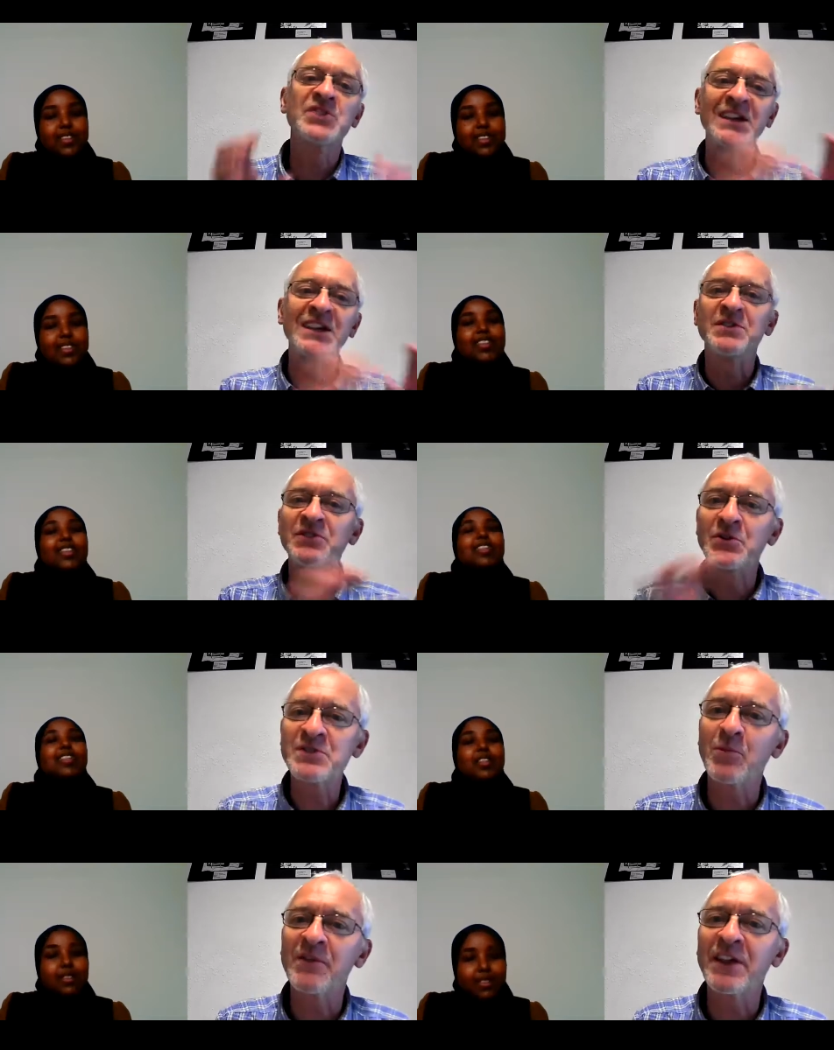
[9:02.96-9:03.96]
Speaker 1: to interview
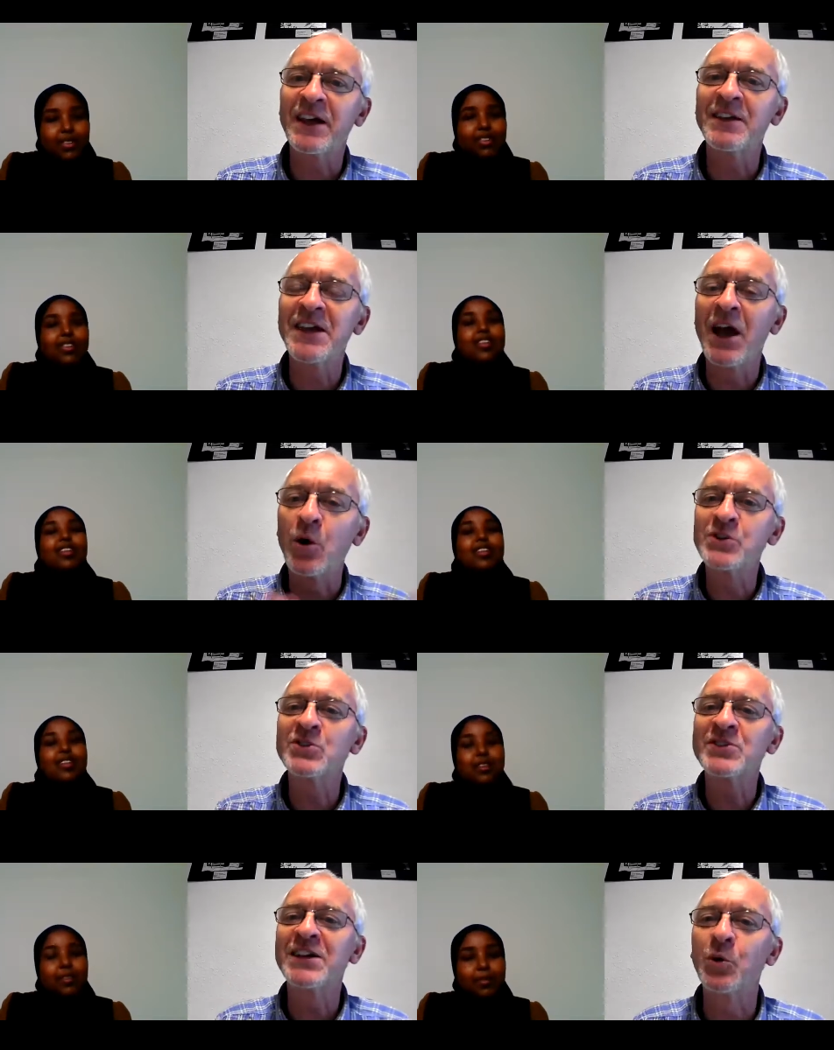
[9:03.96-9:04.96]
some of their the elders.
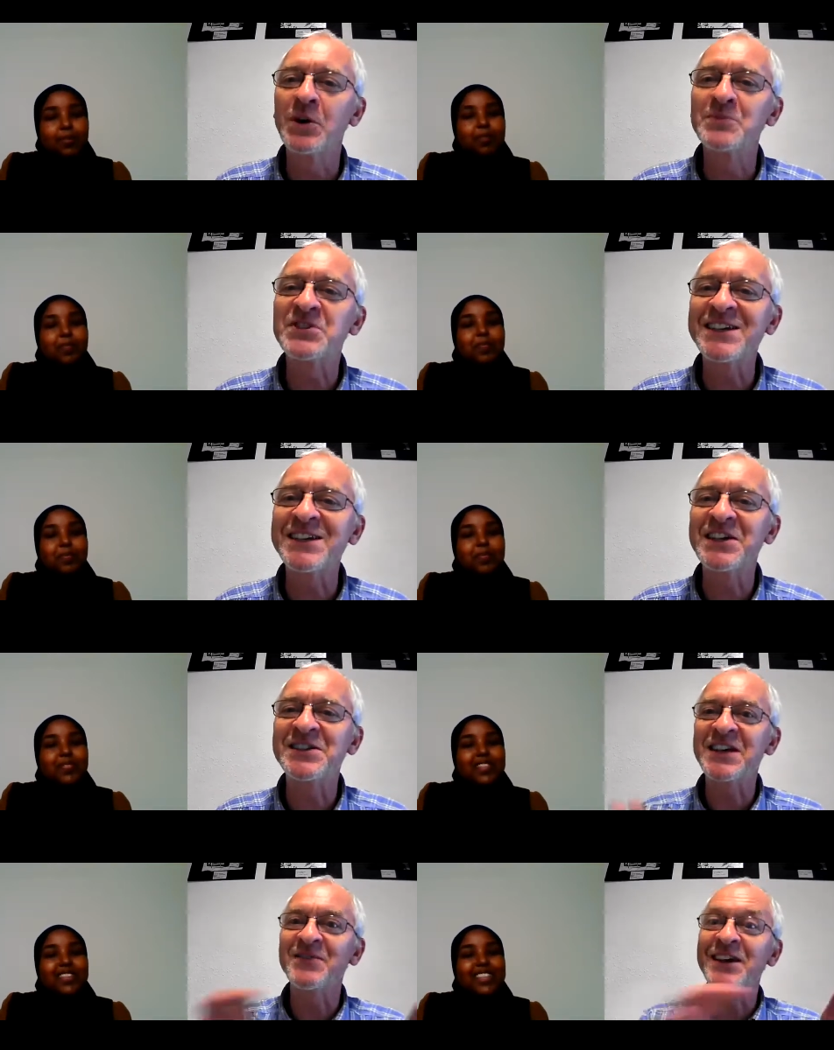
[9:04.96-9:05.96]
They call them
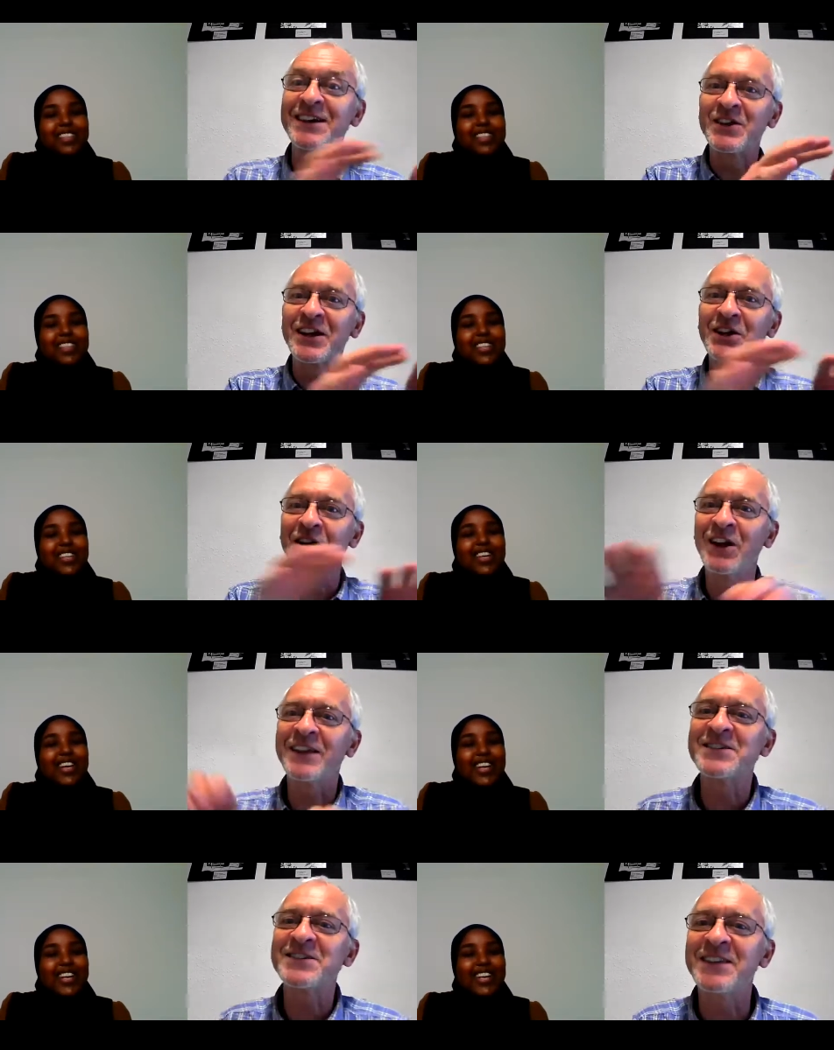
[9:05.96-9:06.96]
CCTV, so they're kind of like
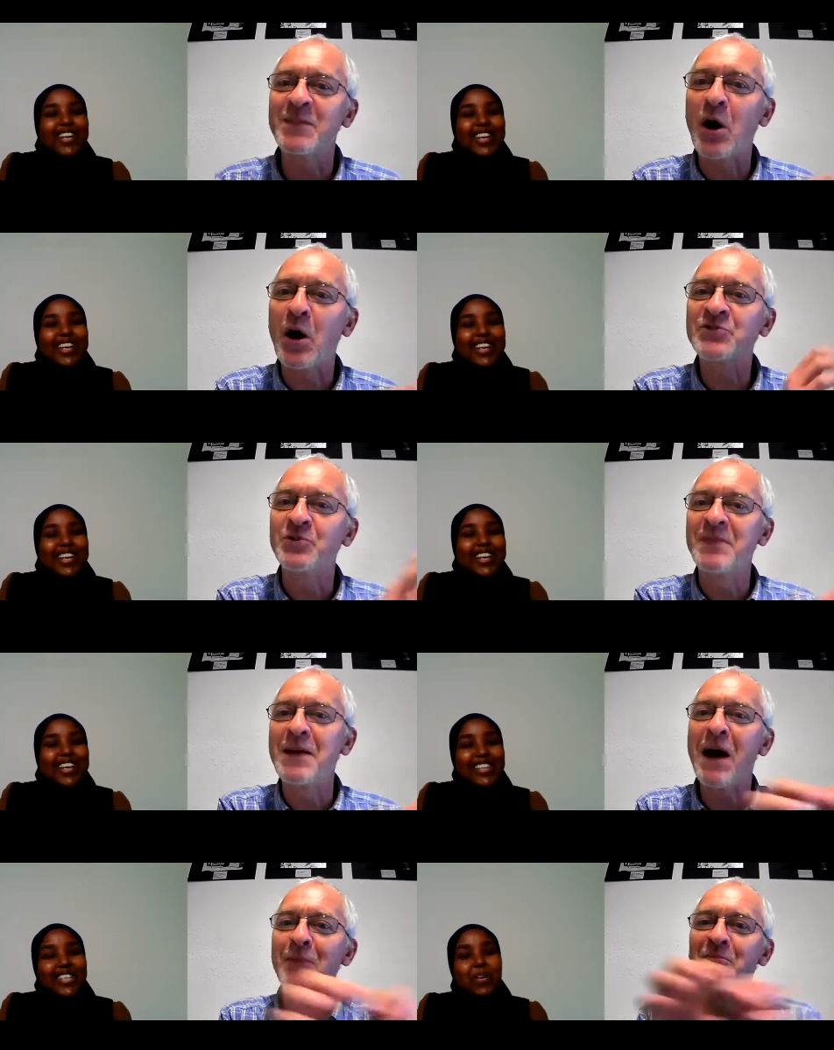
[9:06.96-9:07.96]
they said they pass from their
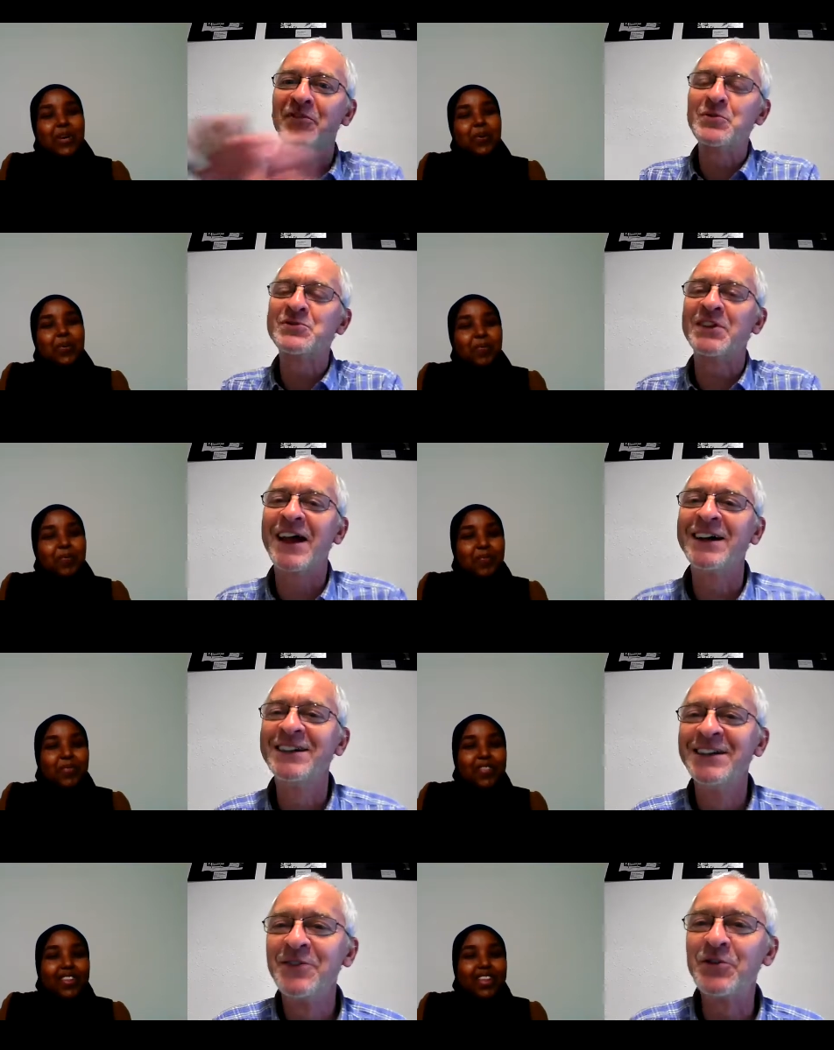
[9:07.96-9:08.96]
mum through to their
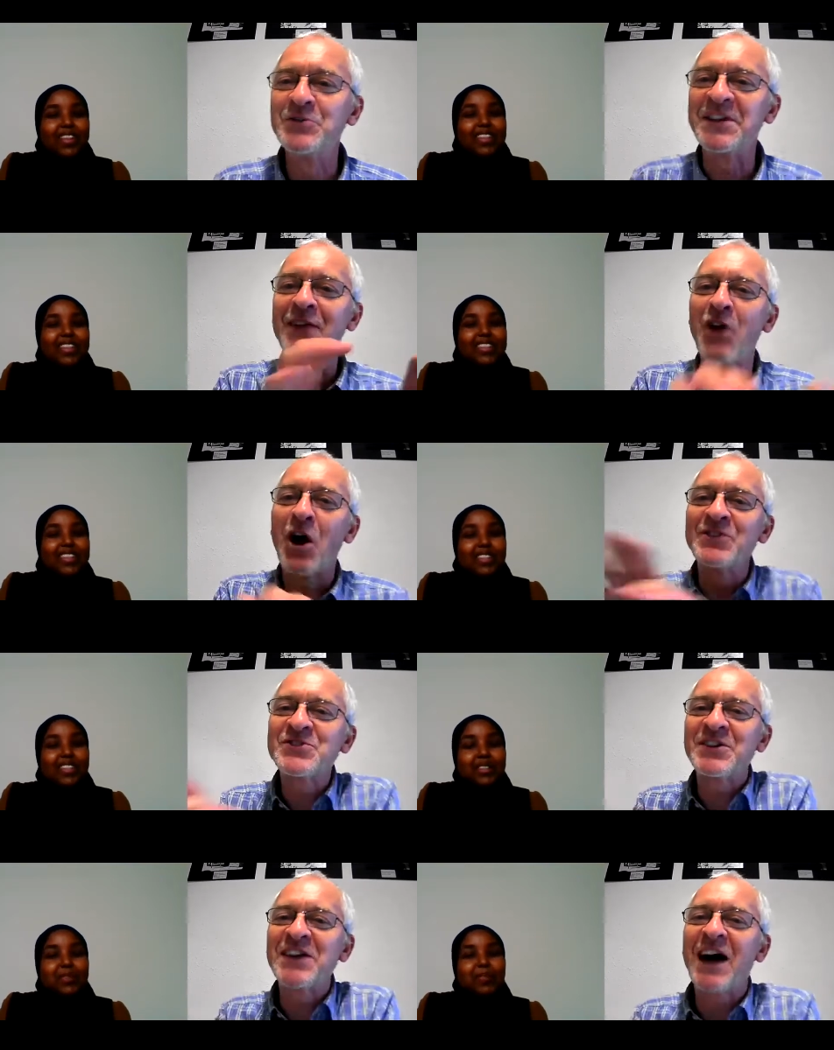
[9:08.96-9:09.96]
through to their
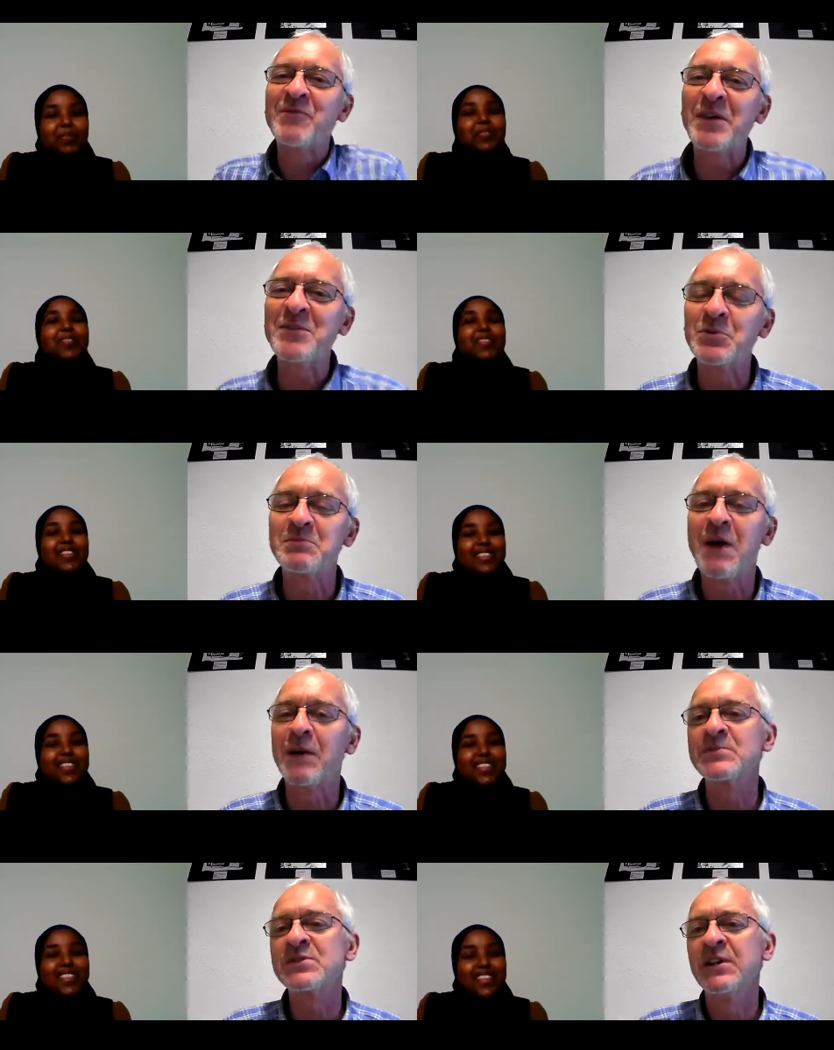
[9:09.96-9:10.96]
aunts and other people's
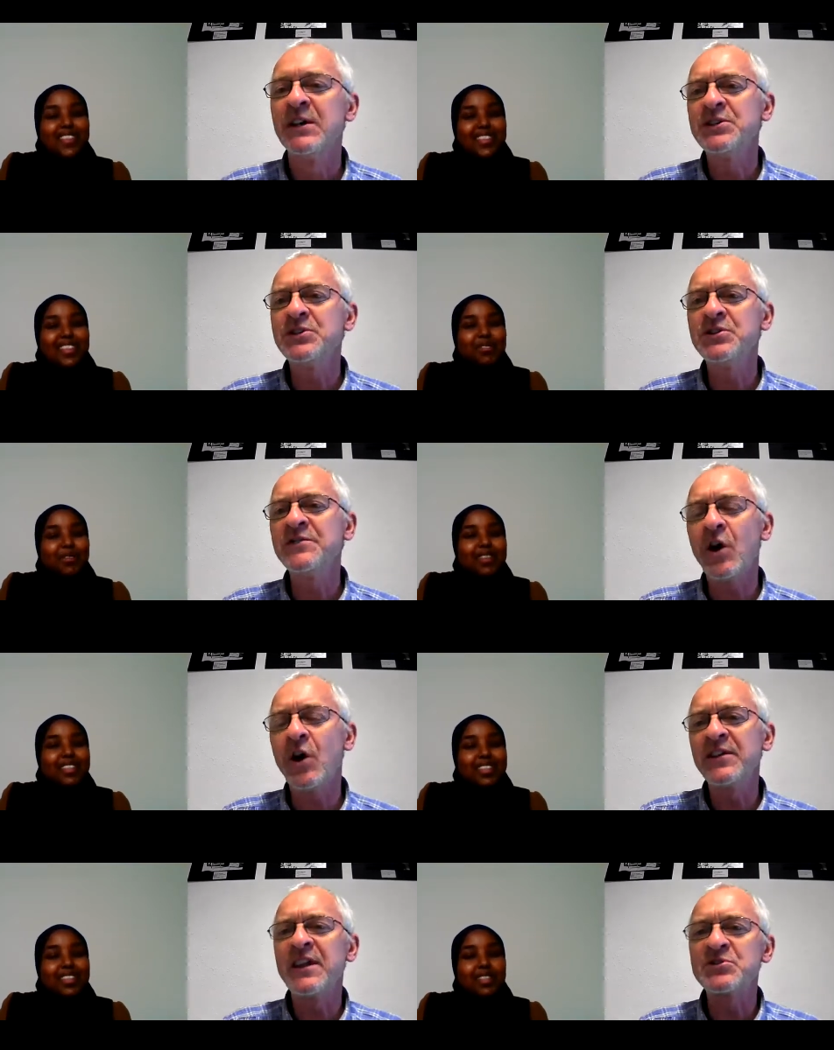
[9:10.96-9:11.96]
mums. Did you find
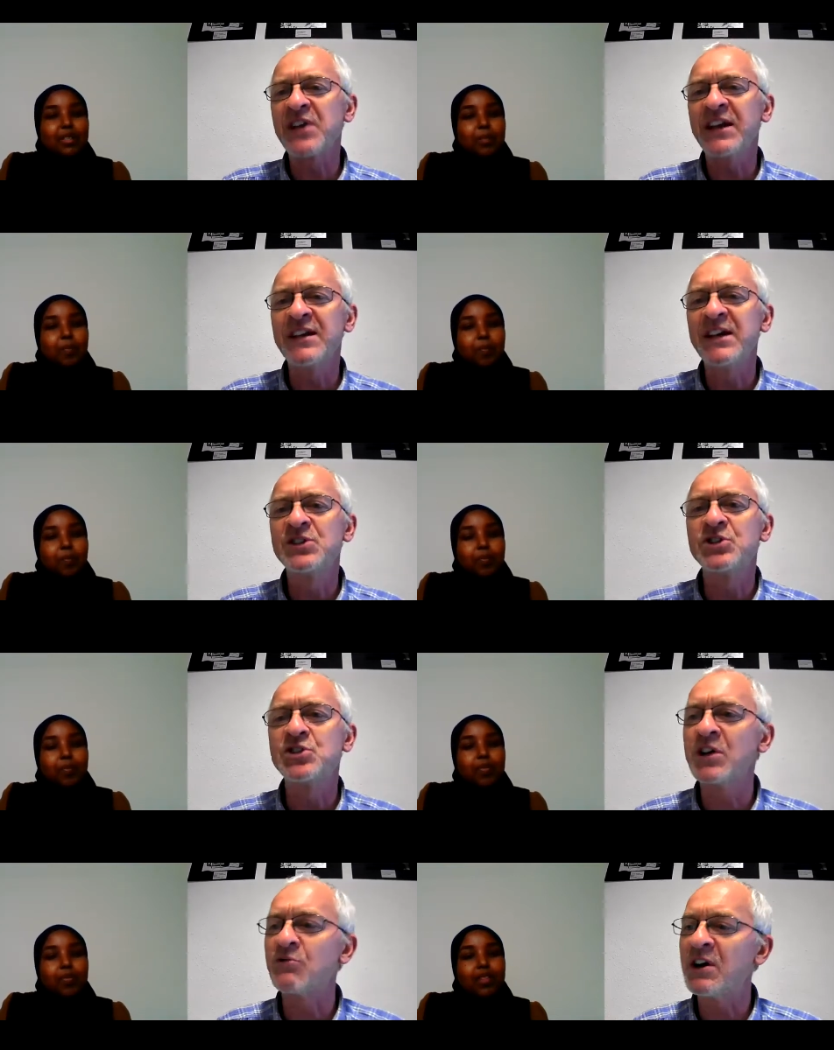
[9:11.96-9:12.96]
that there was any
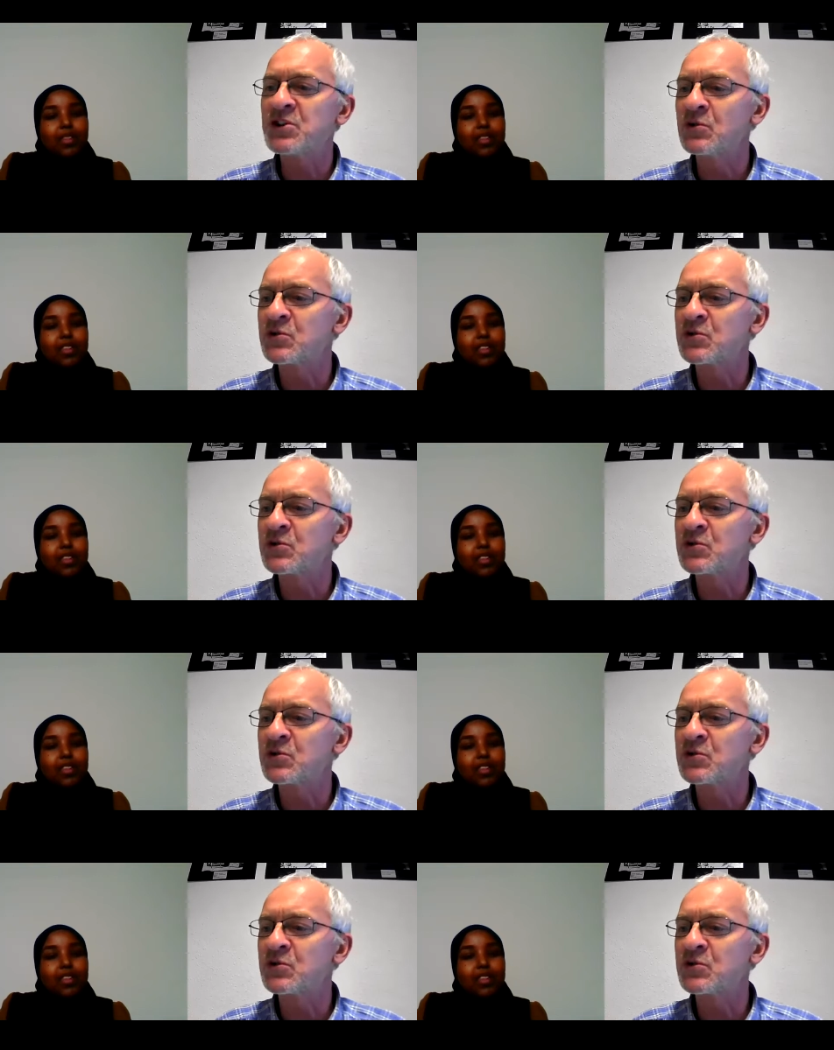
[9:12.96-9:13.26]
intergenerational